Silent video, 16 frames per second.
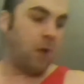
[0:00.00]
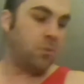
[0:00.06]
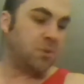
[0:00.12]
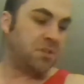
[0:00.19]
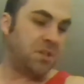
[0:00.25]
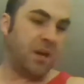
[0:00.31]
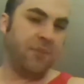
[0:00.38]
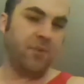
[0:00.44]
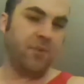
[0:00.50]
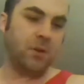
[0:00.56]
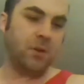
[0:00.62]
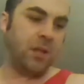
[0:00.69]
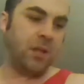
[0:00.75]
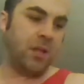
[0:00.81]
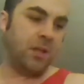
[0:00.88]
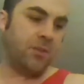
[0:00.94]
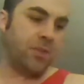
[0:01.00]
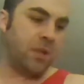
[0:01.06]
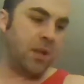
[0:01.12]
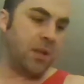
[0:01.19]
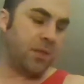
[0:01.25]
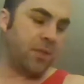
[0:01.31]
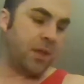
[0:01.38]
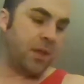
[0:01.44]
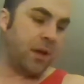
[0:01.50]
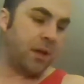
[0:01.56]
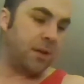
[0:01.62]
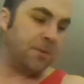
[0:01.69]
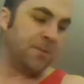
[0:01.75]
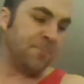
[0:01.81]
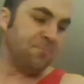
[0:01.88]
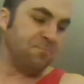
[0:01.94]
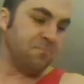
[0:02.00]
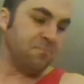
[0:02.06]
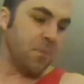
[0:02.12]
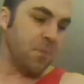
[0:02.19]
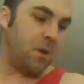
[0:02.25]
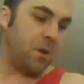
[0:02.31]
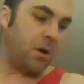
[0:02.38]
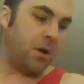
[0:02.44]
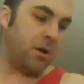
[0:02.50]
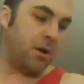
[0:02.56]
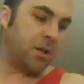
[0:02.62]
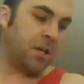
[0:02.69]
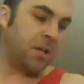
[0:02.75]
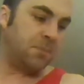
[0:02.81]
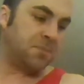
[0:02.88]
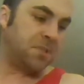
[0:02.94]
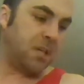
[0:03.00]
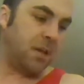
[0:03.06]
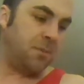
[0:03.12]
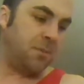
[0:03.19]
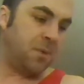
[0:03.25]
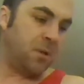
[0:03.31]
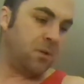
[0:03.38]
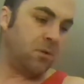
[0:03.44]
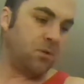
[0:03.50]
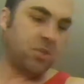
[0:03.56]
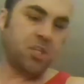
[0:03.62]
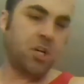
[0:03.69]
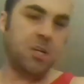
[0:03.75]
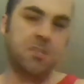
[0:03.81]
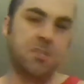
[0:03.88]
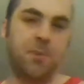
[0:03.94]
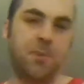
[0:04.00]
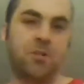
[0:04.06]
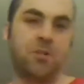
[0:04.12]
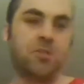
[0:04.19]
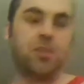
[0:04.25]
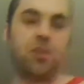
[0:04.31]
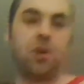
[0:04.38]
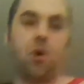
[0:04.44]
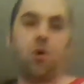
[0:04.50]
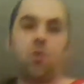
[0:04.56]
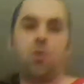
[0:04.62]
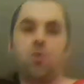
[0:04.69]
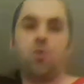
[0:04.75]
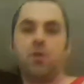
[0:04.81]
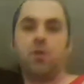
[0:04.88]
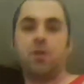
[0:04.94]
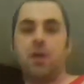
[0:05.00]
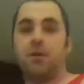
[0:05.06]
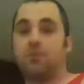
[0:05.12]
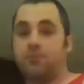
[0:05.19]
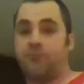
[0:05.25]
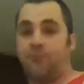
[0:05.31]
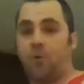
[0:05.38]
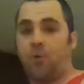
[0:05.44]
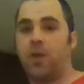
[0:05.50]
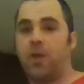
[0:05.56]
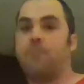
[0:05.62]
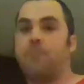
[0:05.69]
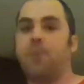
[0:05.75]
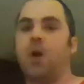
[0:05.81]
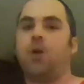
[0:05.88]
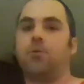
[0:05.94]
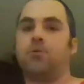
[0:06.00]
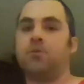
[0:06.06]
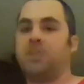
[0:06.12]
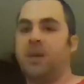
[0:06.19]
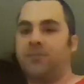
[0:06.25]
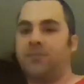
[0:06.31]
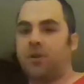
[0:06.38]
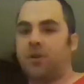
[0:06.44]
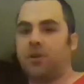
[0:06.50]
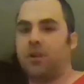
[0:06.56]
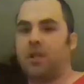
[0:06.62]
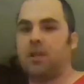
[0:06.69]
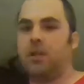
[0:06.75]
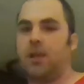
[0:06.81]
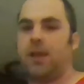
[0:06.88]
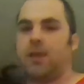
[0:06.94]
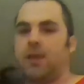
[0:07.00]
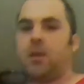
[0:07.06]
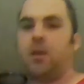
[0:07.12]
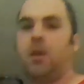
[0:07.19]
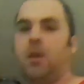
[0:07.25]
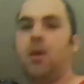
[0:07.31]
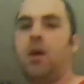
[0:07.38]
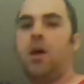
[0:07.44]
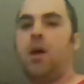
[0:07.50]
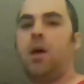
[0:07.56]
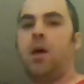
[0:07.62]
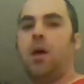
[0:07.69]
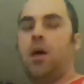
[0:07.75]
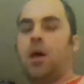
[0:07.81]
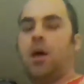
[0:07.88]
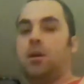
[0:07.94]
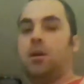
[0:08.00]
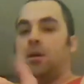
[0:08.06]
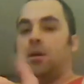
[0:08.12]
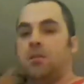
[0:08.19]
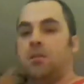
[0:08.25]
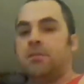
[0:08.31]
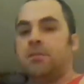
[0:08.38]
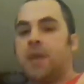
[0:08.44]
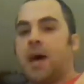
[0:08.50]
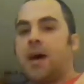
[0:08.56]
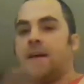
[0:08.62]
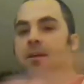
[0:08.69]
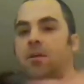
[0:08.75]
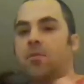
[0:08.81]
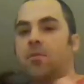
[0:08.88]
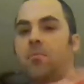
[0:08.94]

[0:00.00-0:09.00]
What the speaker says: would definitely think that Kip Sabian or Shawn Spears could go for that belt. They're definitely like in that